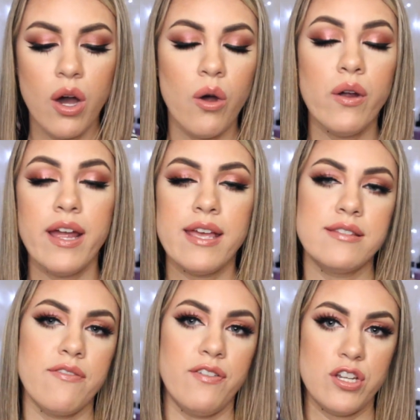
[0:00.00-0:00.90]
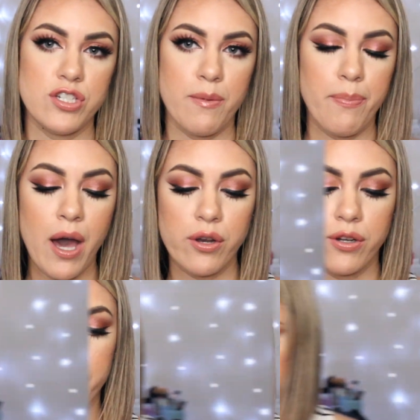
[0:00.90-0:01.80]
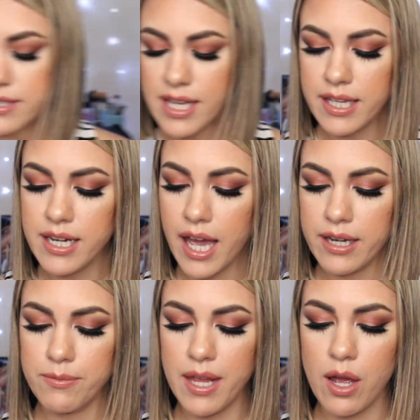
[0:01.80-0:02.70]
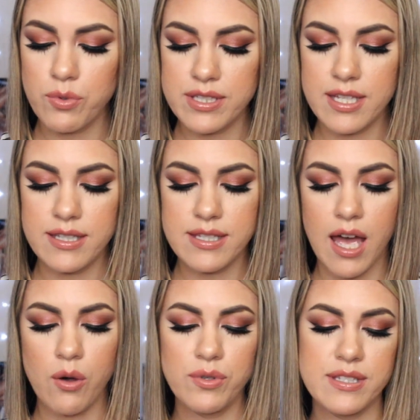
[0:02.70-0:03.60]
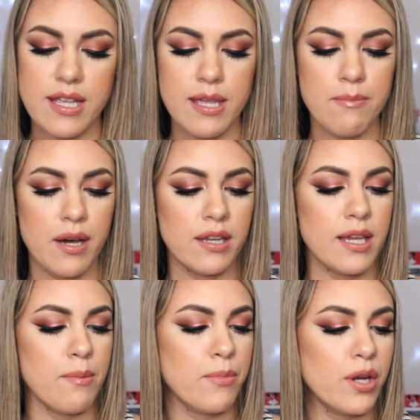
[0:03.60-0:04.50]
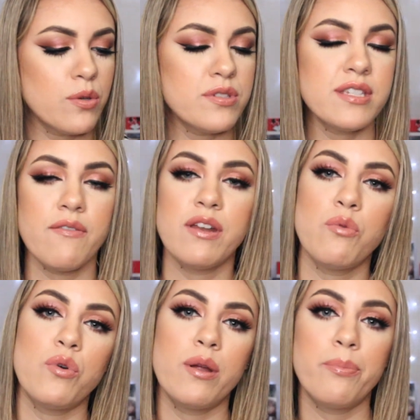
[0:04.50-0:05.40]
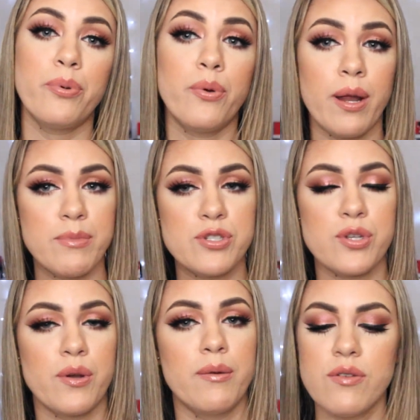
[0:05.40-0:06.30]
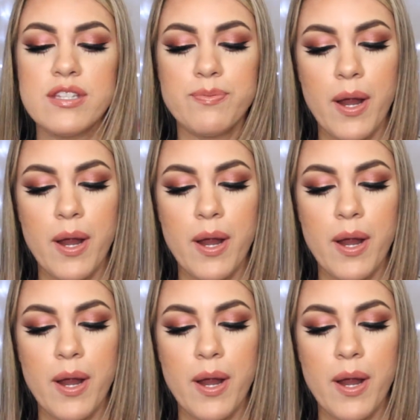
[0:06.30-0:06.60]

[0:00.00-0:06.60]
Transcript: or as a finishing powder. The second item that I was sent out was the Emani Miracle 7-in-1 Primer Serum. So this